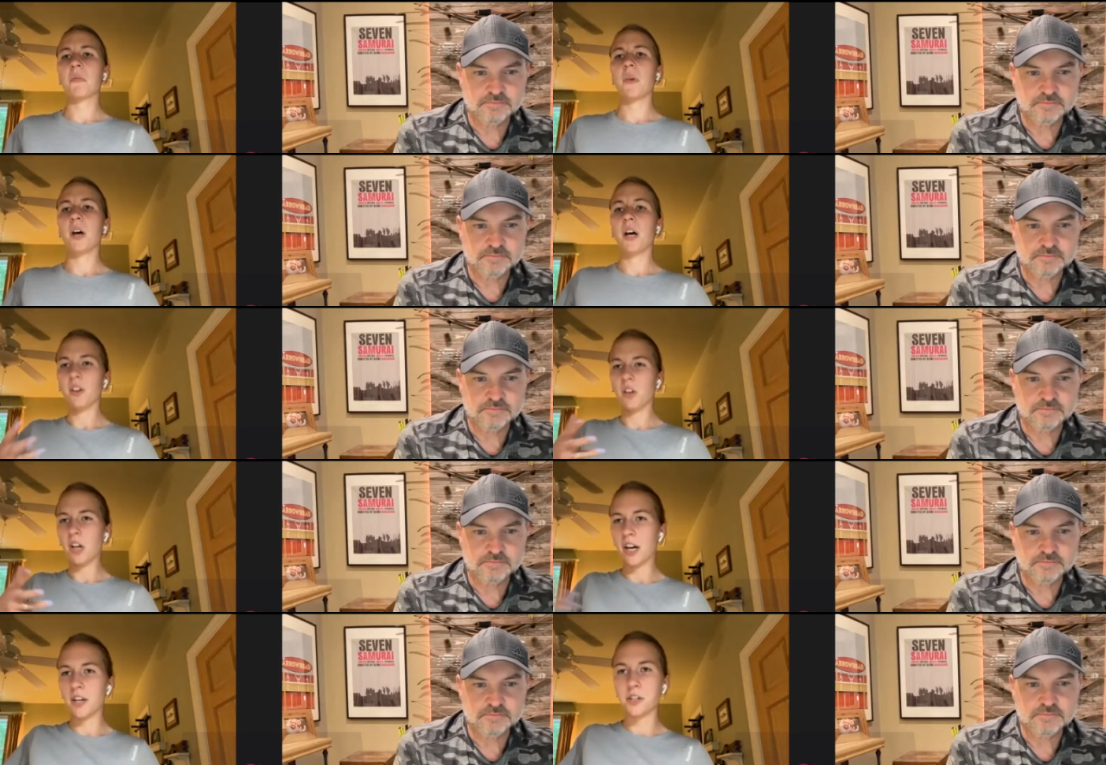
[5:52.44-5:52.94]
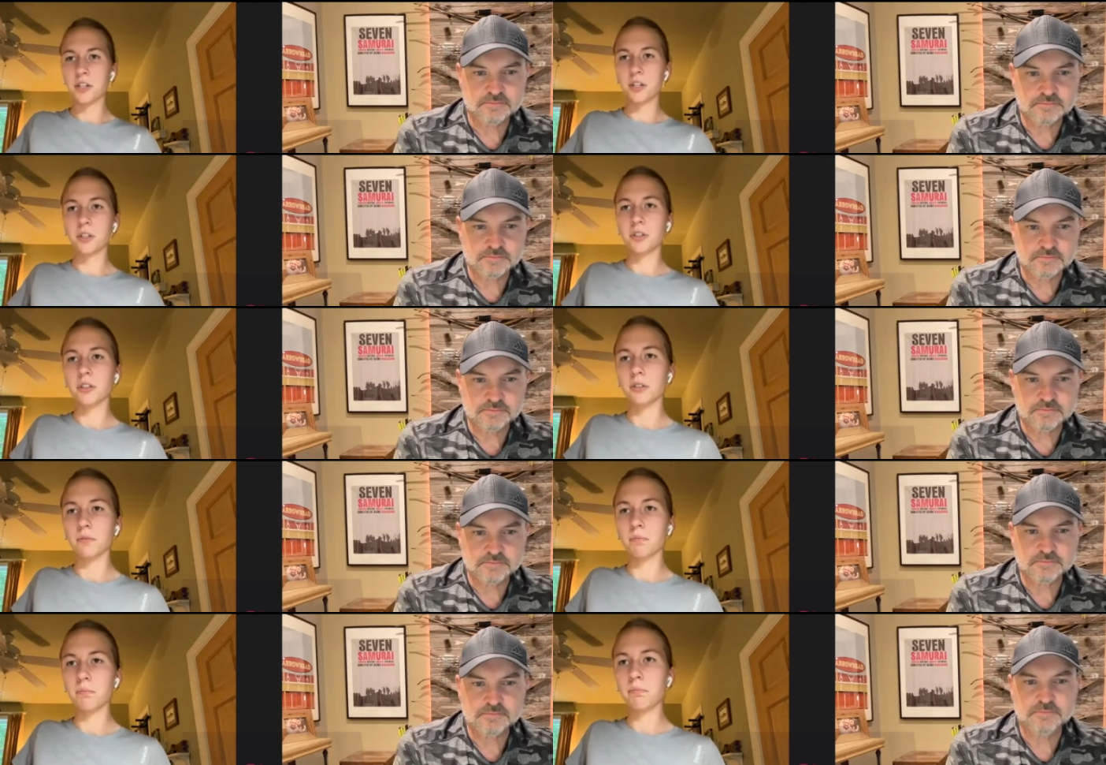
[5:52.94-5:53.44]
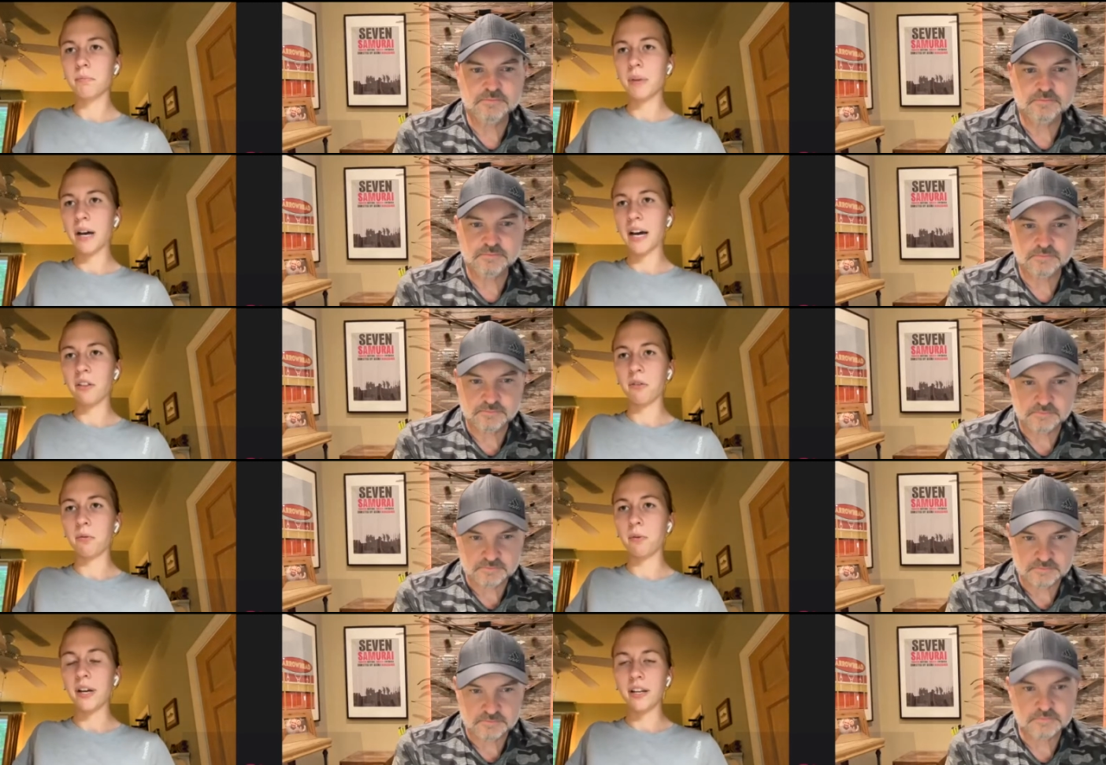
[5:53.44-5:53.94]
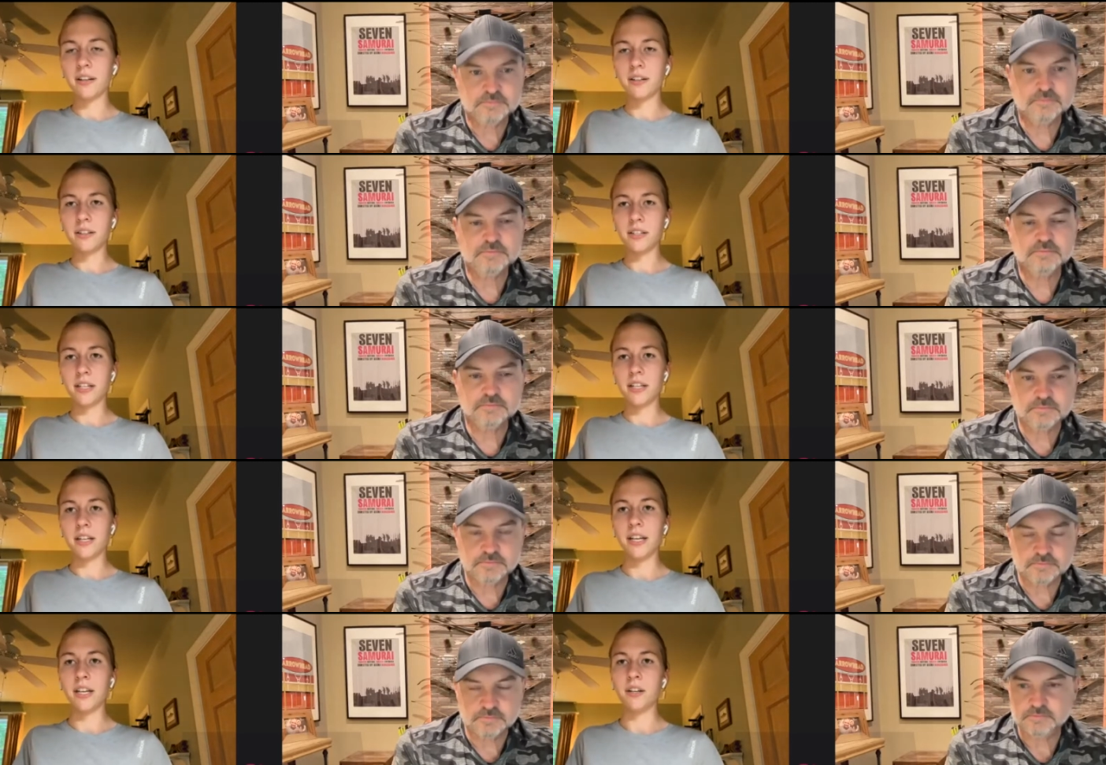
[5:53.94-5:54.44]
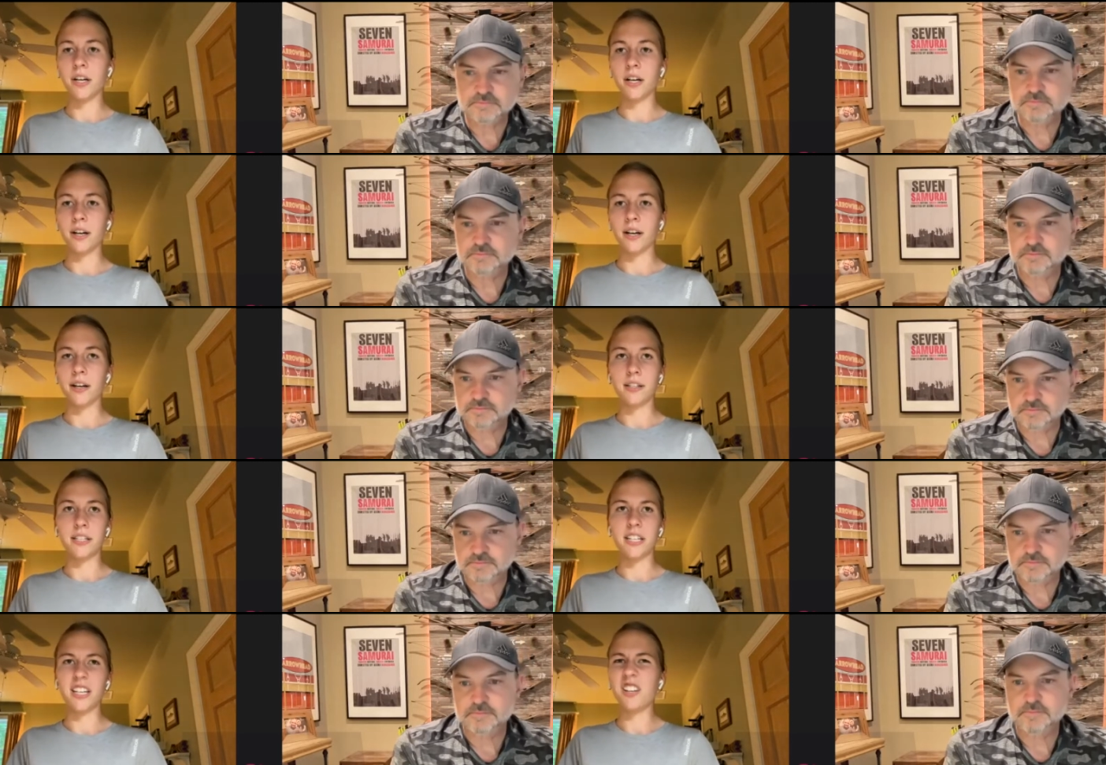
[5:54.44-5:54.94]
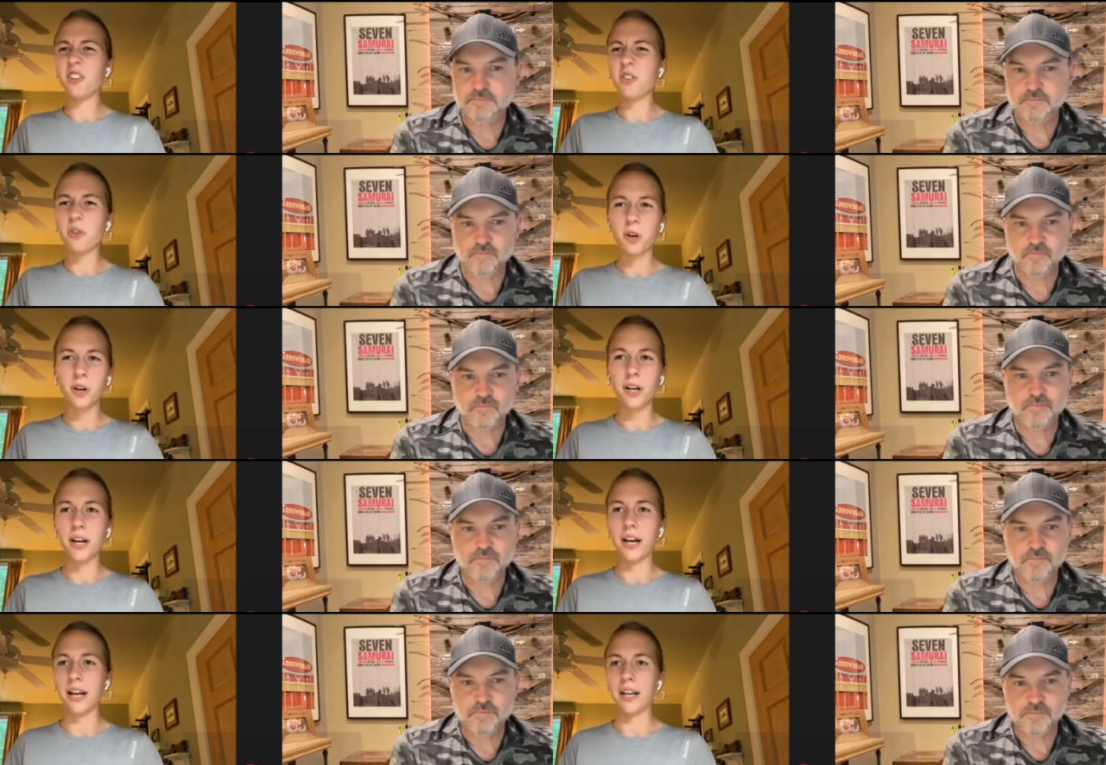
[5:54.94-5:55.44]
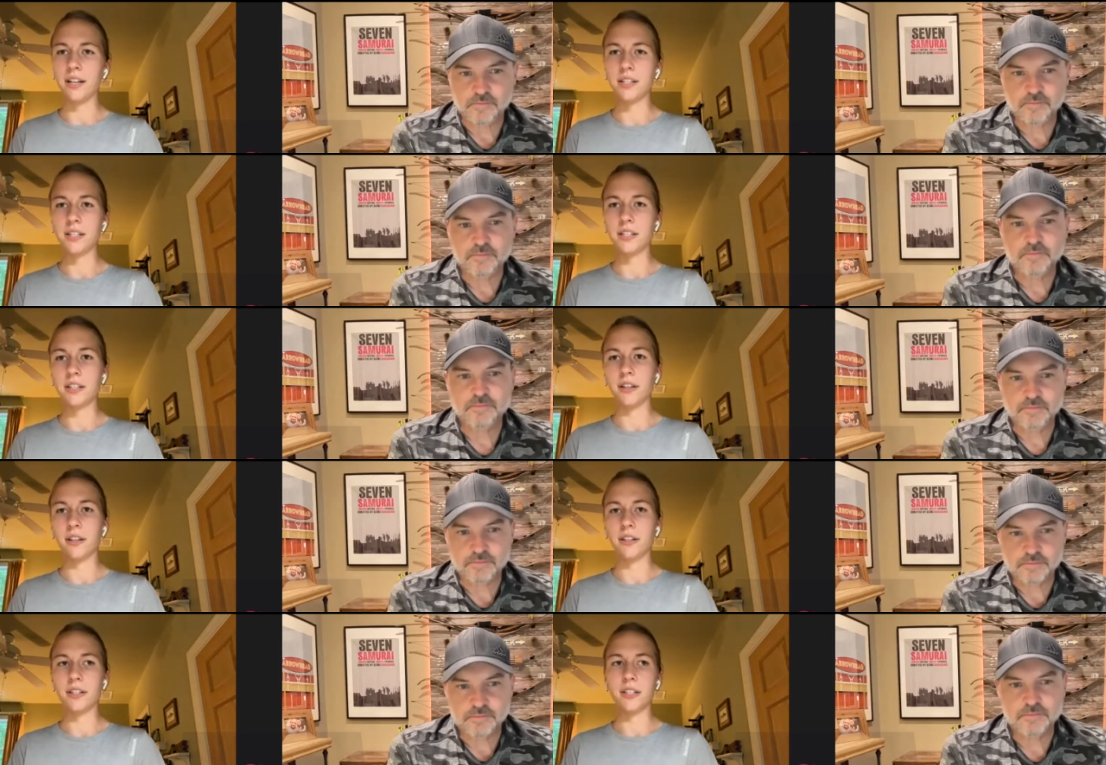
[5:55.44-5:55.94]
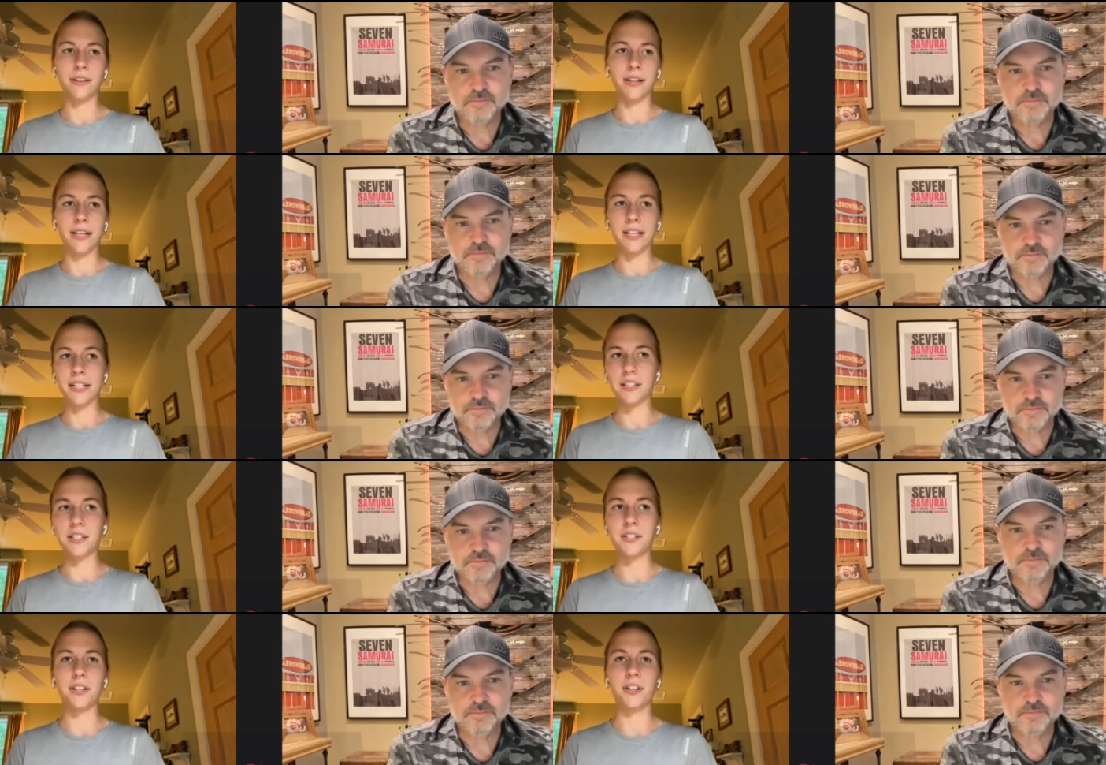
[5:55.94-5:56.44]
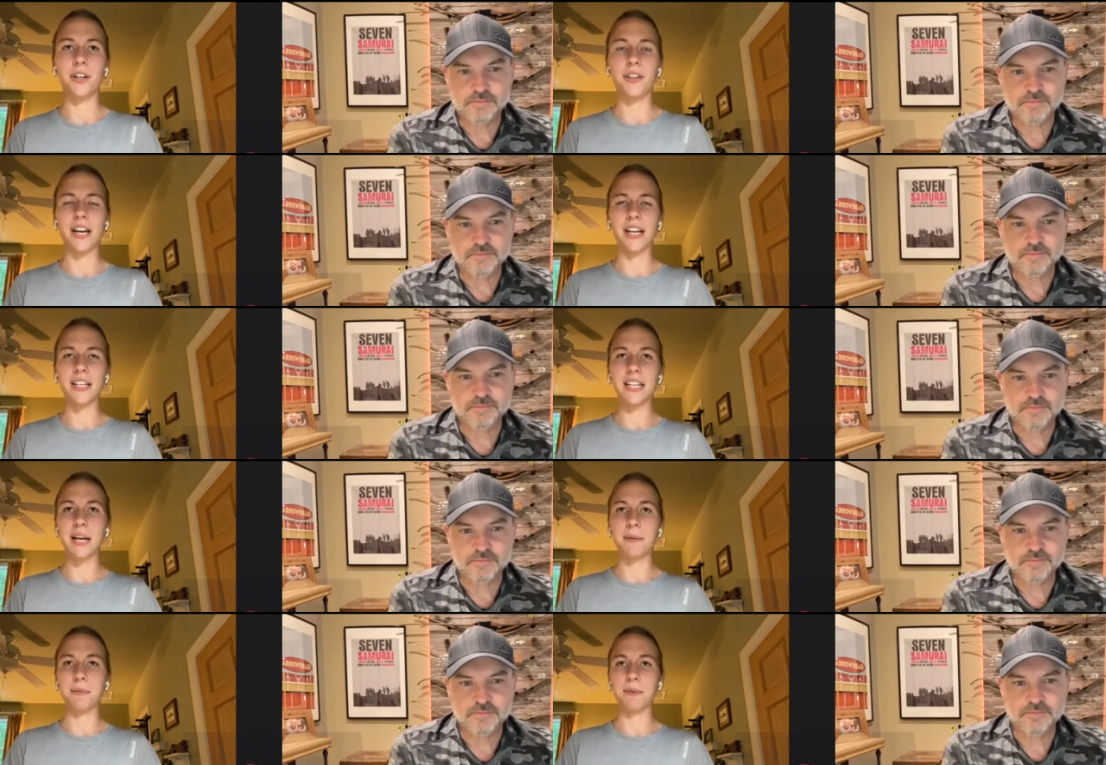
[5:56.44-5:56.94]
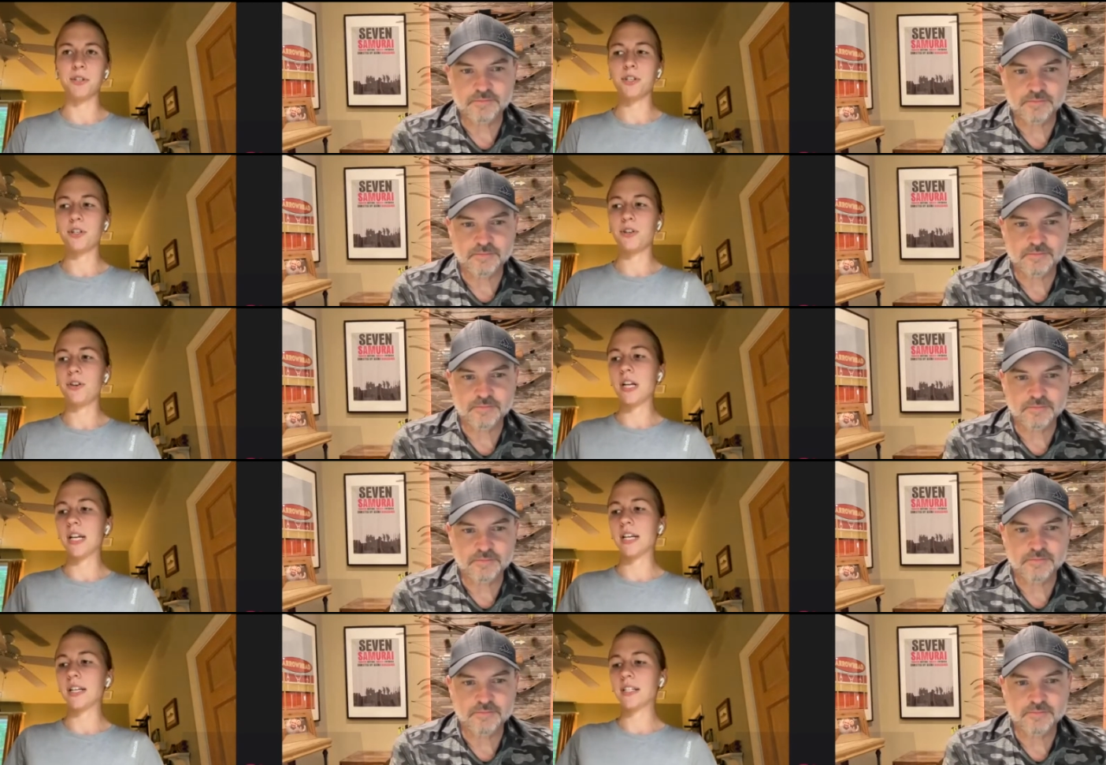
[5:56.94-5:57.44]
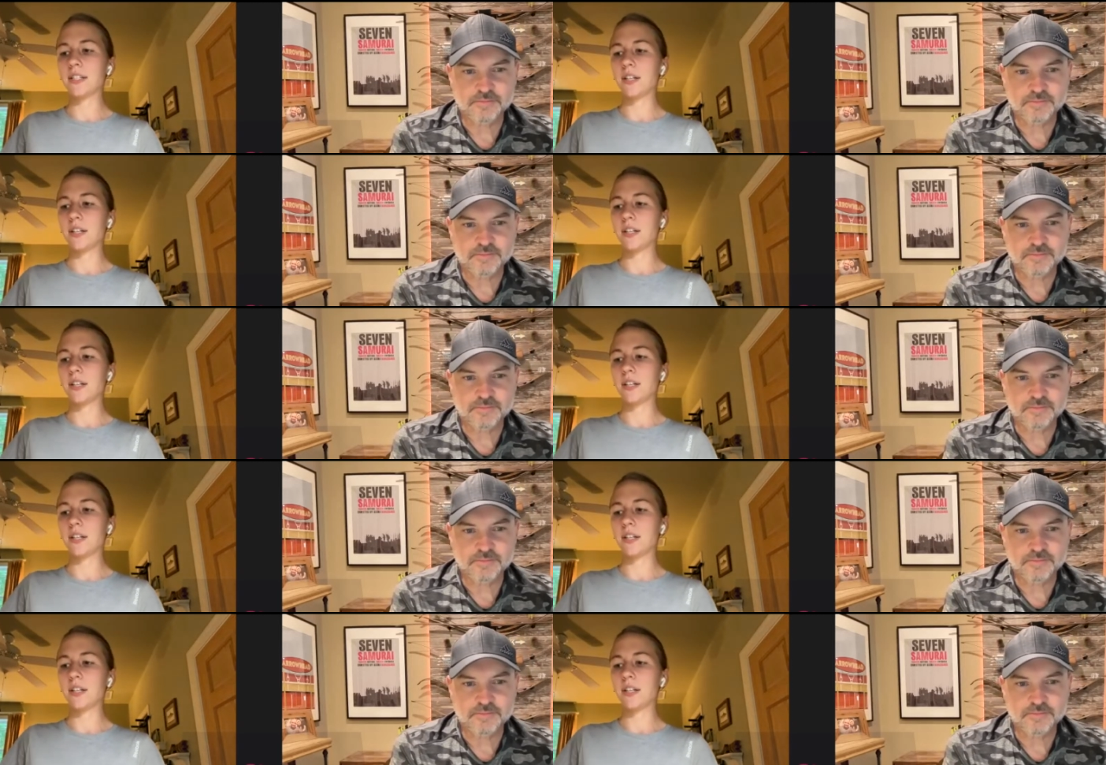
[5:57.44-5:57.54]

Speaker 1: a logical pathway to, in, uh, to indoor and to, to Lancaster and that type of shooting.